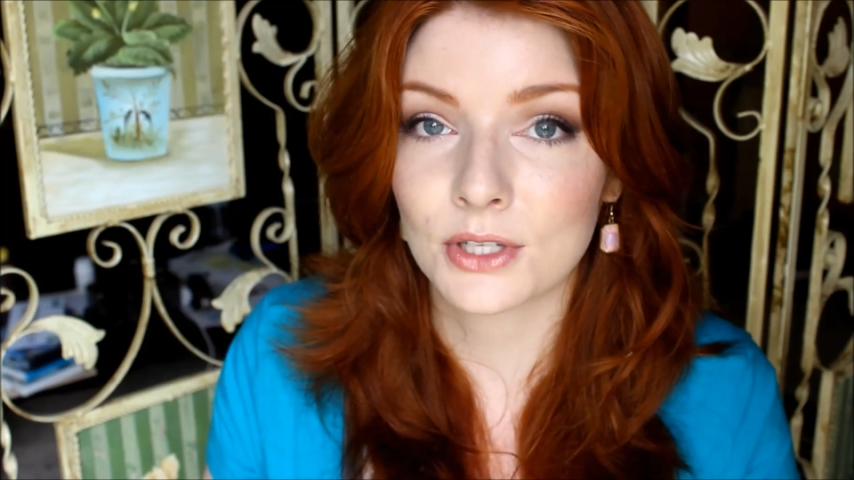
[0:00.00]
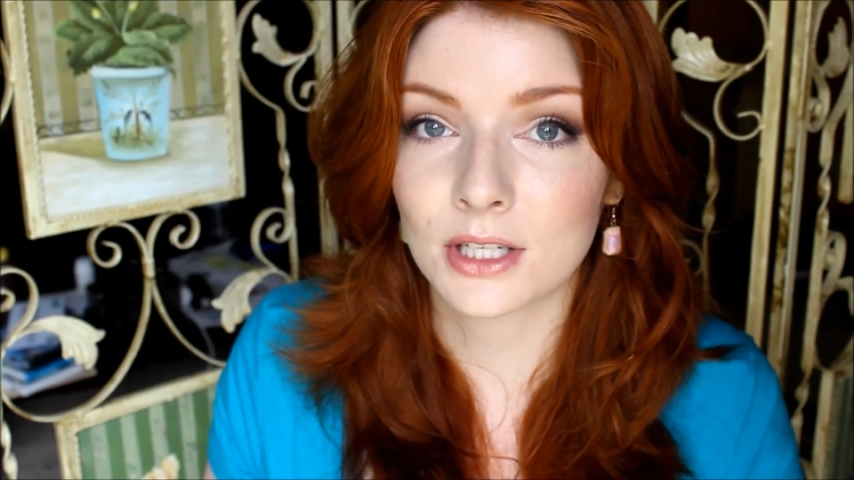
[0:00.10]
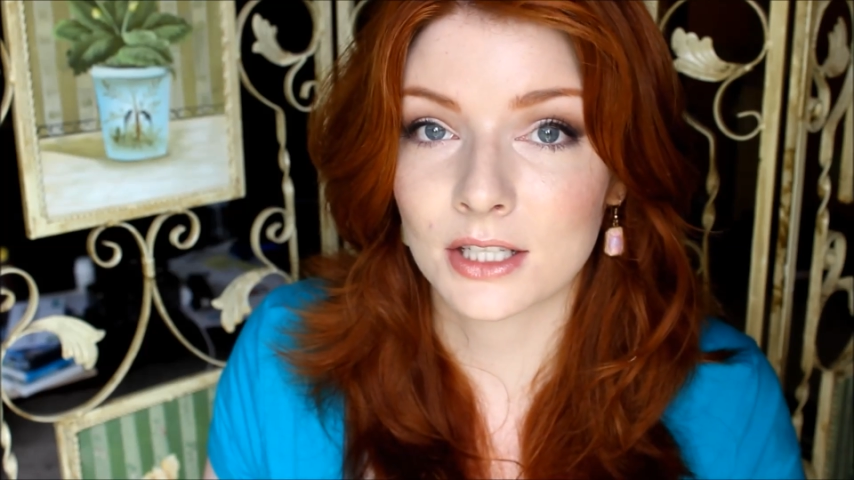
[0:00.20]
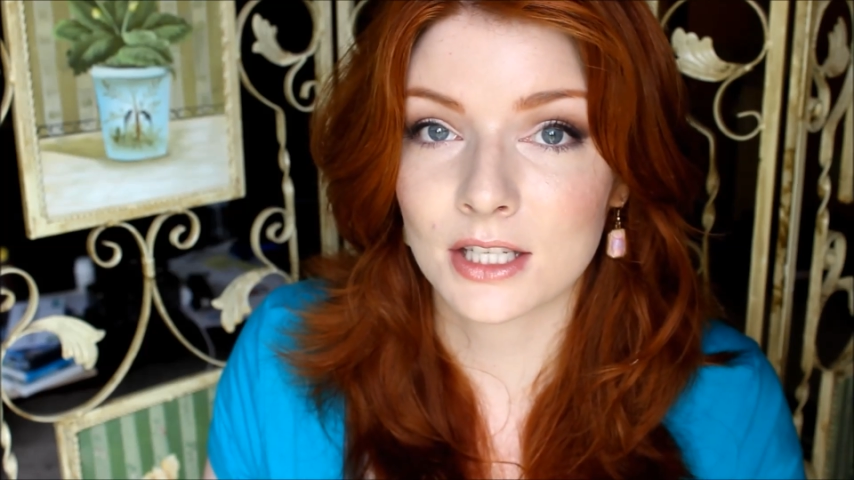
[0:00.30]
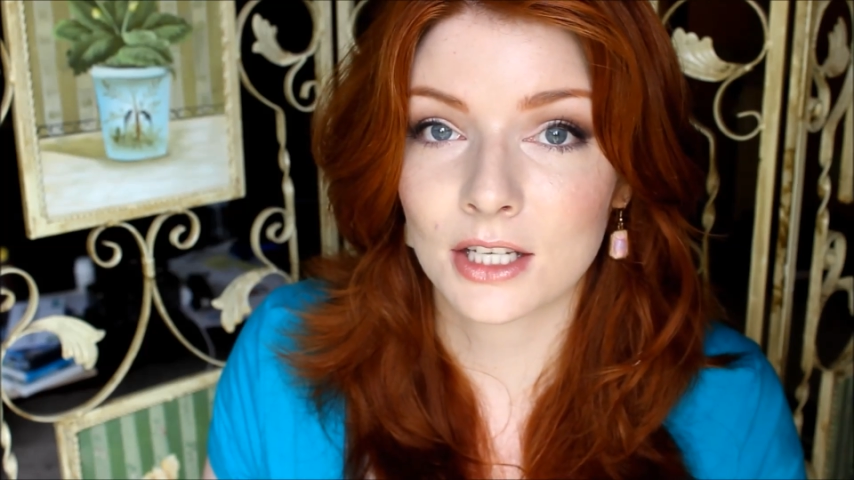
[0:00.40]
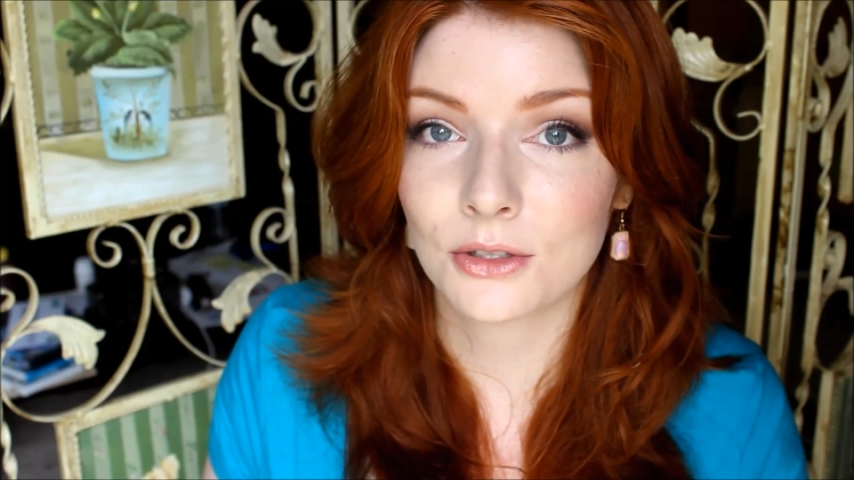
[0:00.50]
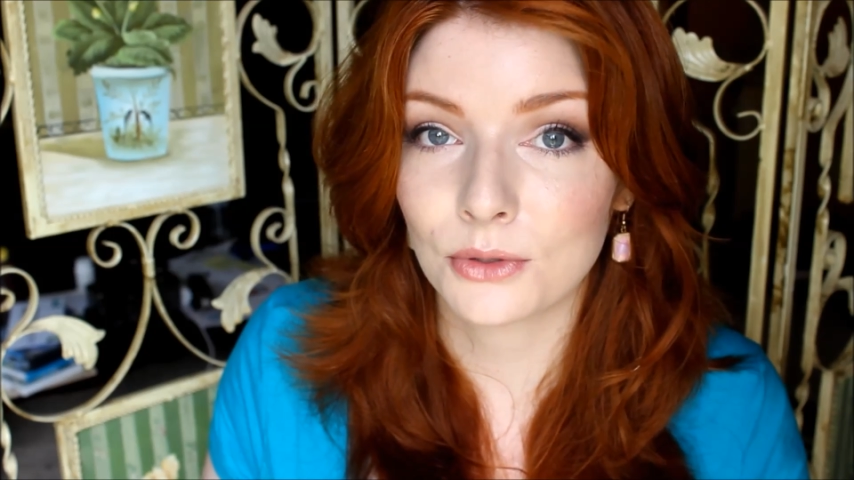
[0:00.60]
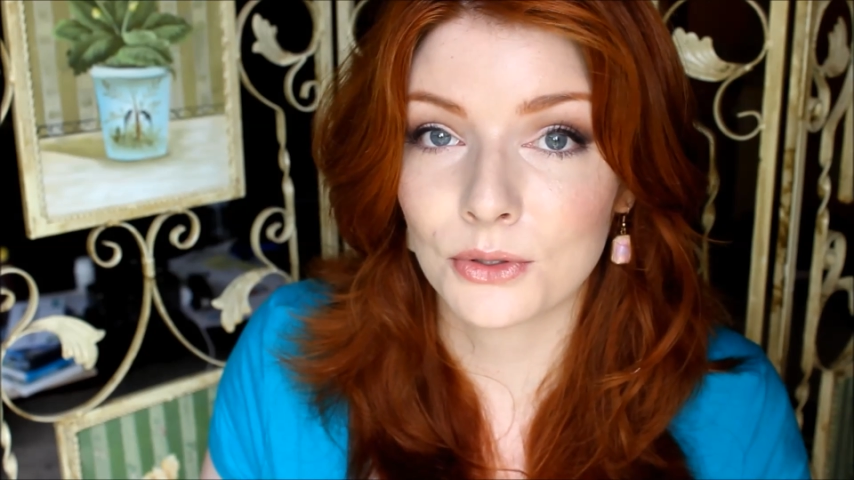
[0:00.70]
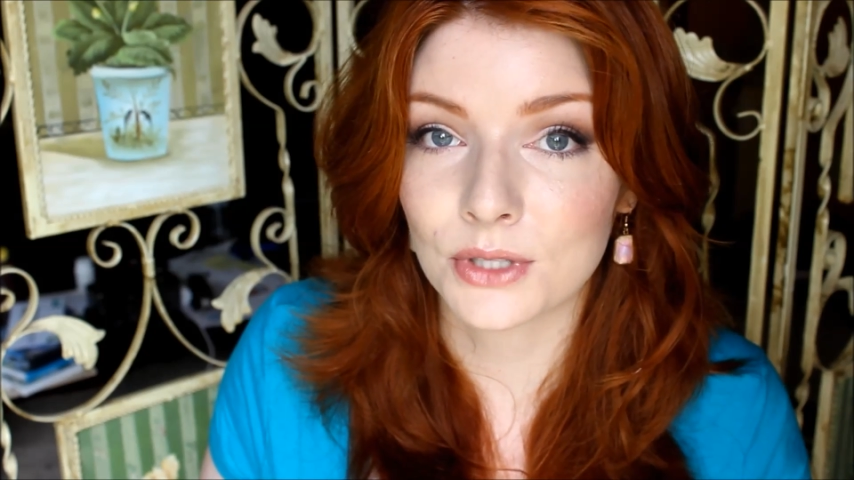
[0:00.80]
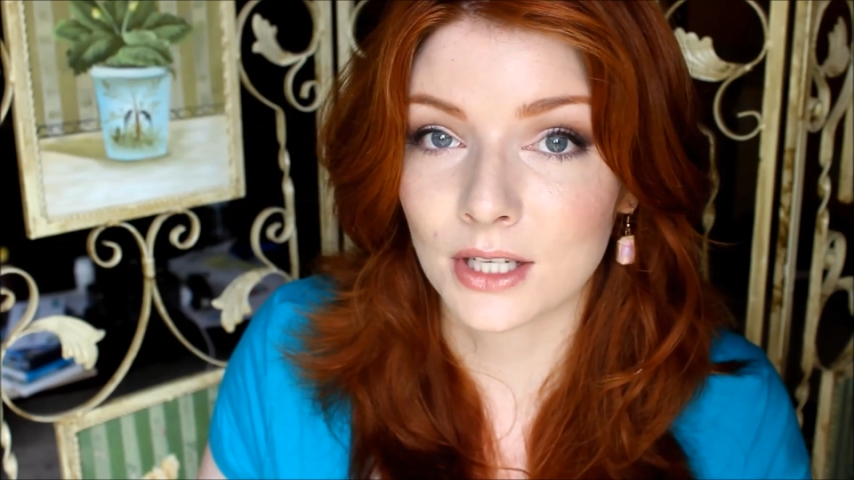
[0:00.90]
to continue
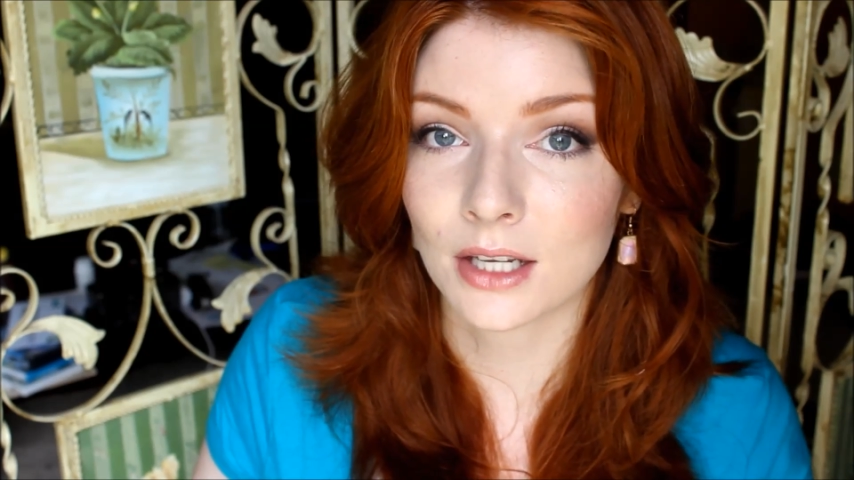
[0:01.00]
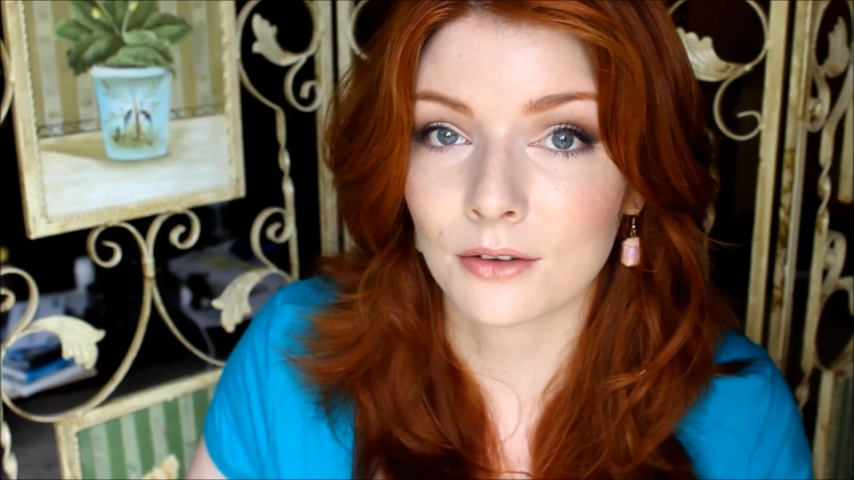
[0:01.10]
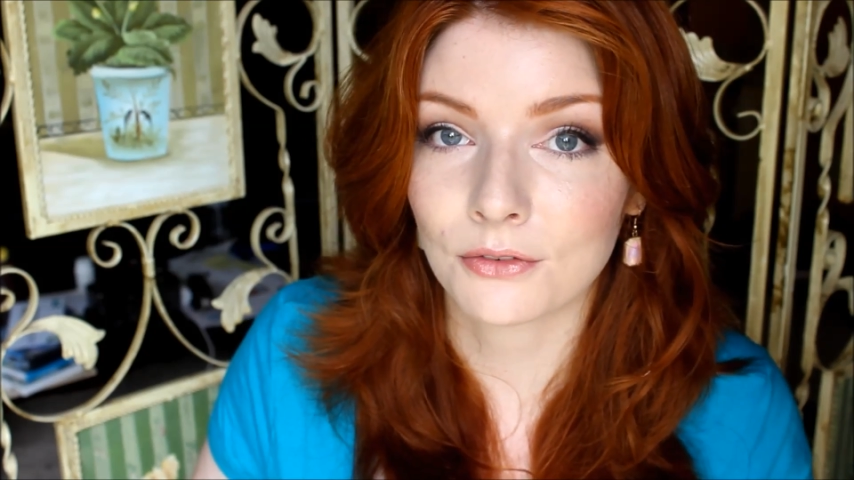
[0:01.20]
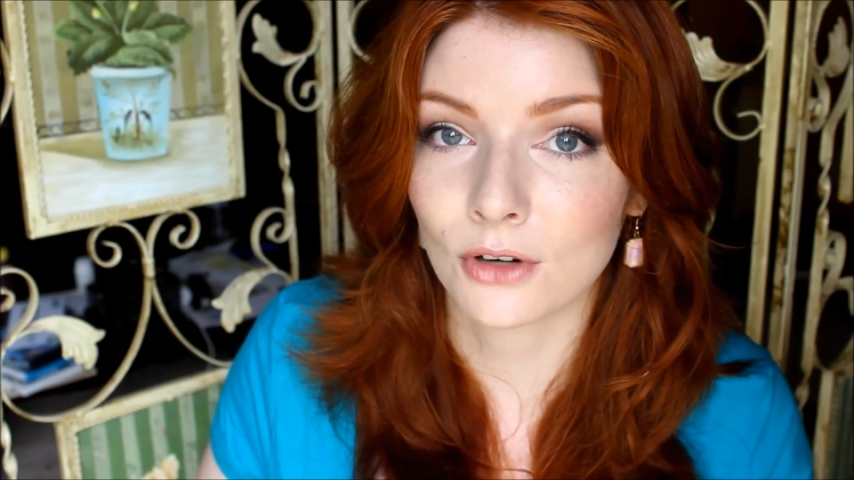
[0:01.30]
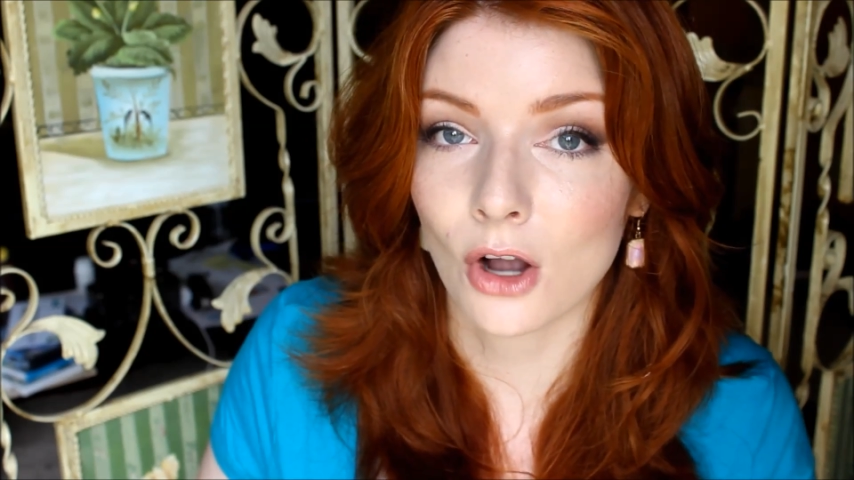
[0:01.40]
using it for